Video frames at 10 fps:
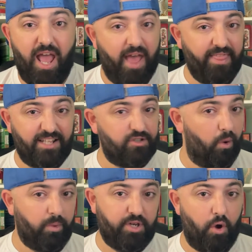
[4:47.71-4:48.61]
And that's all
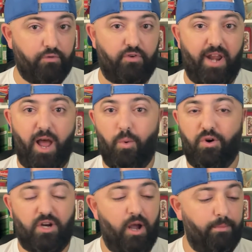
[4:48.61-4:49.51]
we know for now. We're
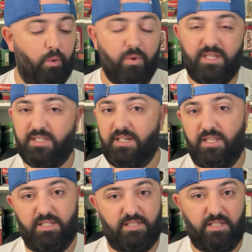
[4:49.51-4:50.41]
a couple weeks into
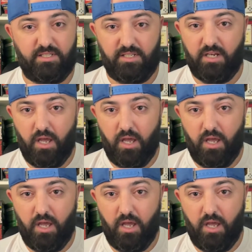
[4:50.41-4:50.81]
the season.